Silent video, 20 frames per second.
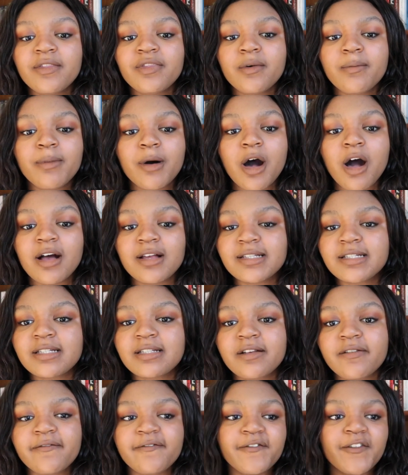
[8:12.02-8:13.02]
the
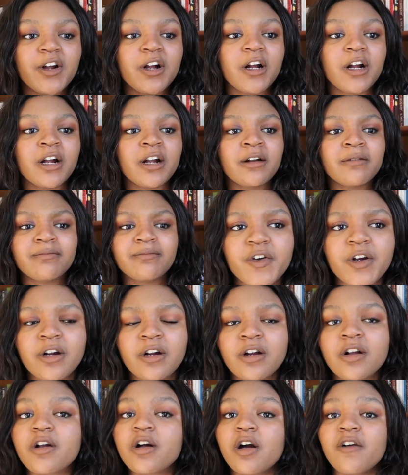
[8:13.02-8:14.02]
boss
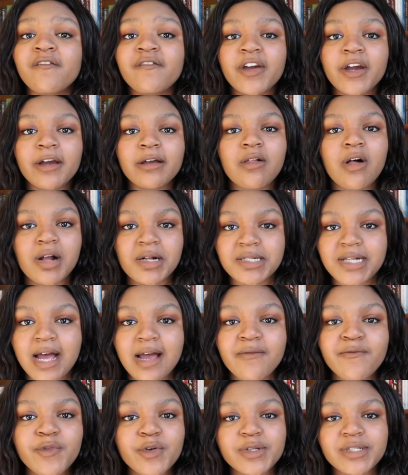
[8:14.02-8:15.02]
for a very long
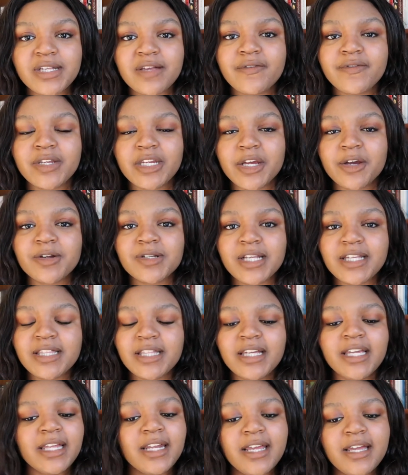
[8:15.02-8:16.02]
time, for 7 years I
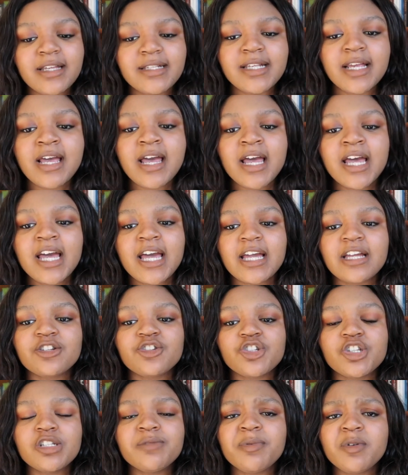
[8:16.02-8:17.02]
think it is, and
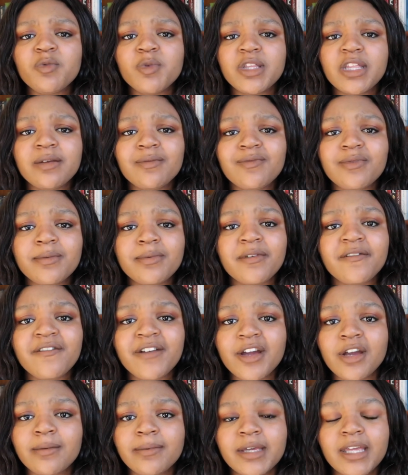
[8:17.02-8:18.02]
she's been with him from the
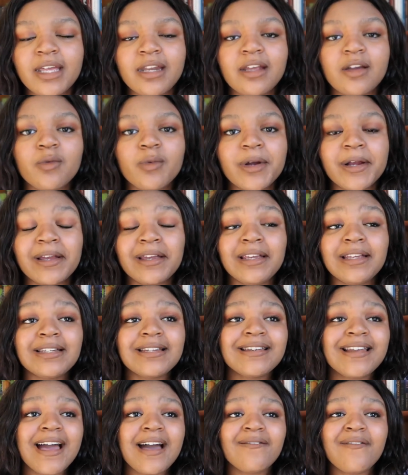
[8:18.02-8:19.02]
very beginning, where he
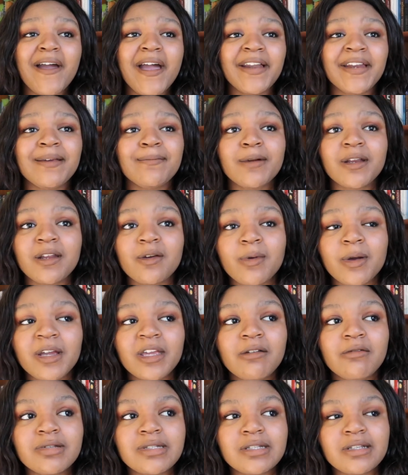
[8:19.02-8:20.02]
didn't have any money, where
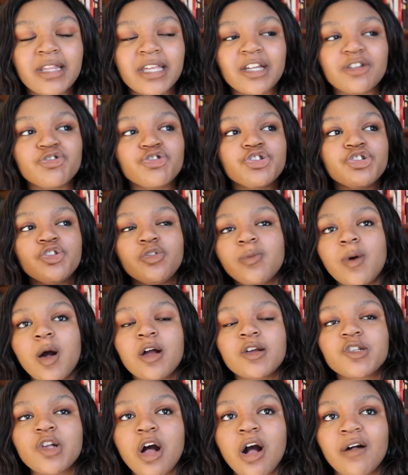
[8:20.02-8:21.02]
he was in like a
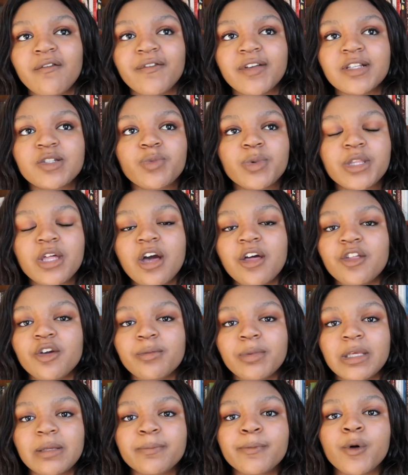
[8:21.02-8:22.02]
shoebox office with other
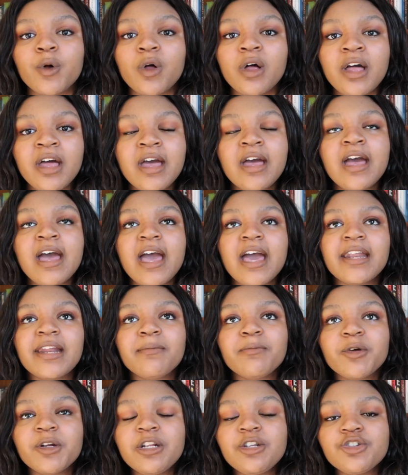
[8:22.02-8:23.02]
people. And
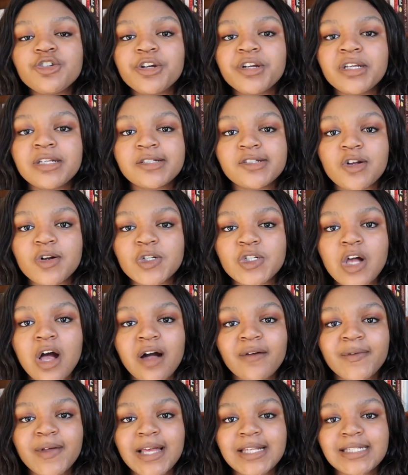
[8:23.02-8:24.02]
I'm pretty sure he starts
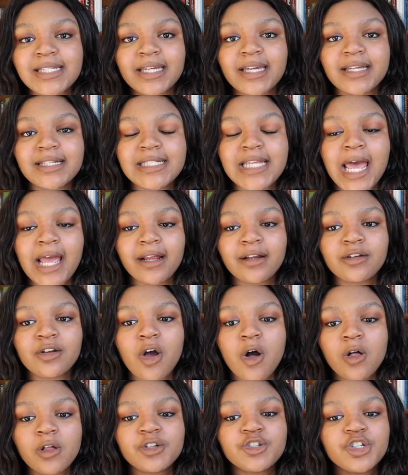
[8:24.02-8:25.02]
off as like a
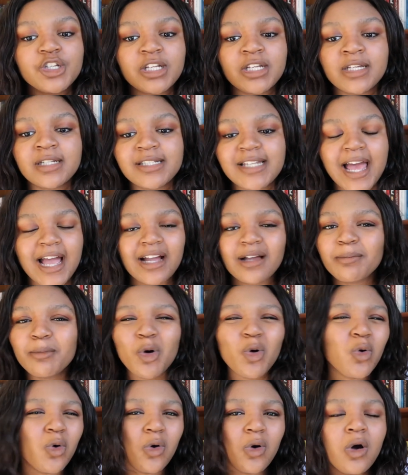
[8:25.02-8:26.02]
technology tech
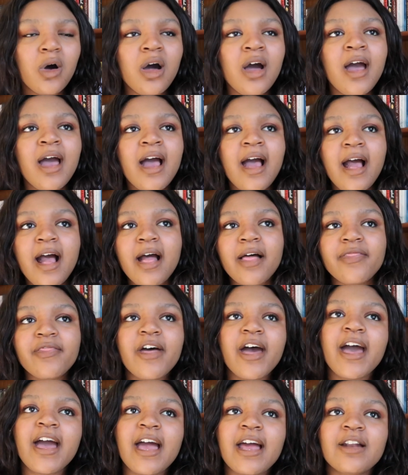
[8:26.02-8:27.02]
mogul, and
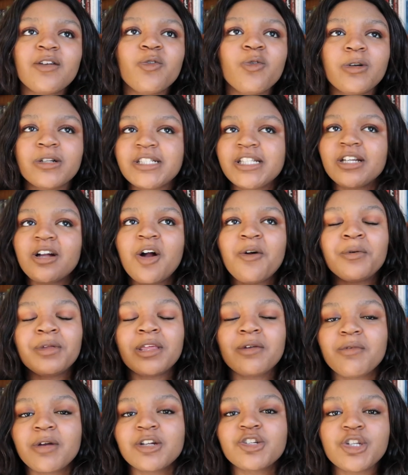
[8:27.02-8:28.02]
then once he got
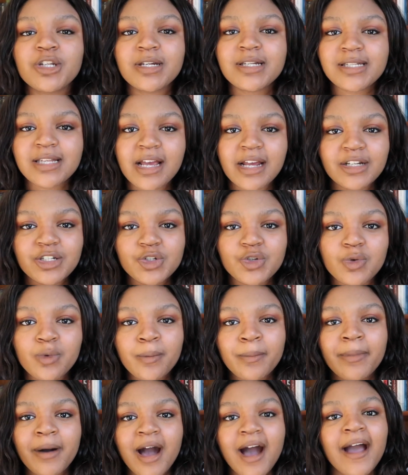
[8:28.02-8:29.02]
really rich, he decided to
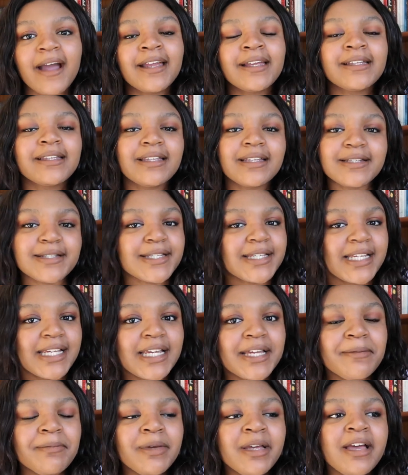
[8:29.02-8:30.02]
buy the
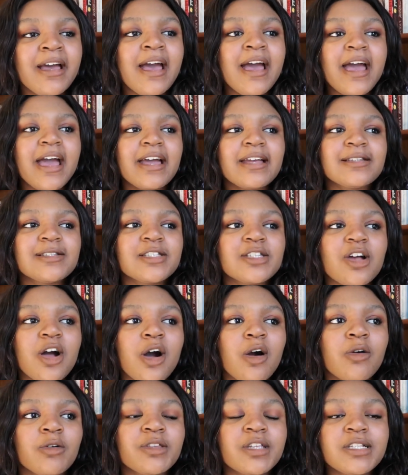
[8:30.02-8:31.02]
team. And
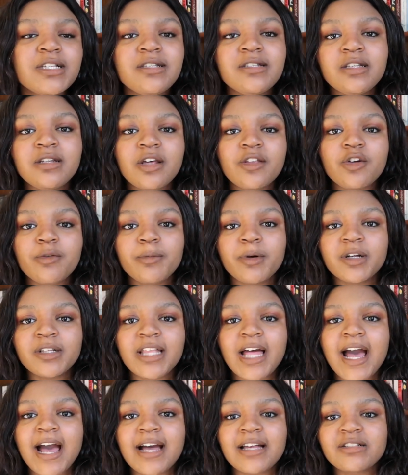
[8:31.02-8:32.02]
so this is another book
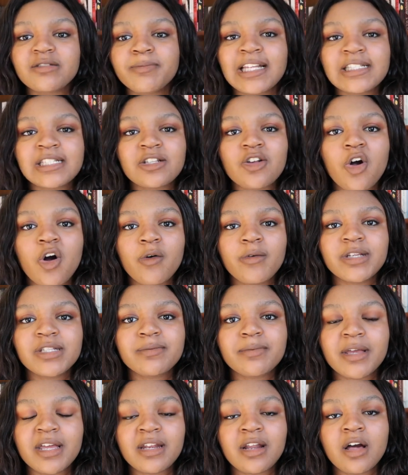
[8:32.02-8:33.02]
that has, that's always
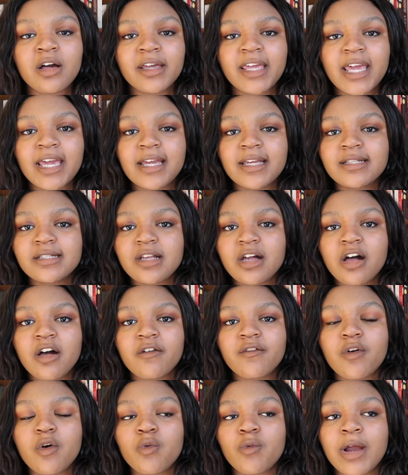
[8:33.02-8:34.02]
been a case
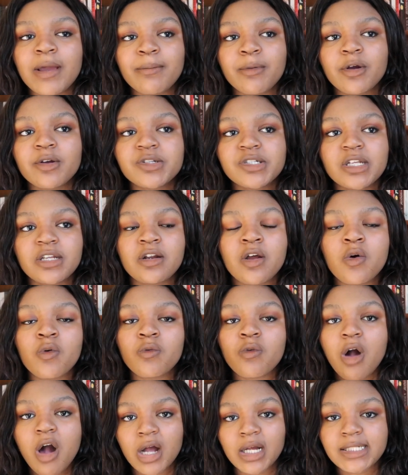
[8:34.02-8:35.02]
of right person,
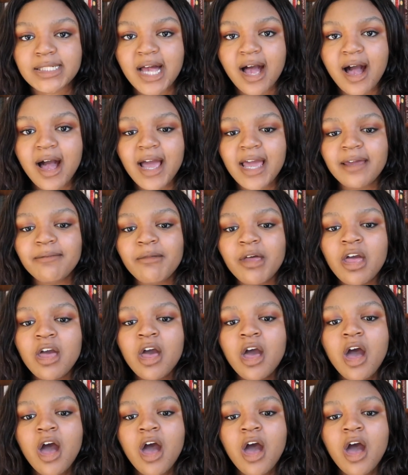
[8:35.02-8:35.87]
wrong time.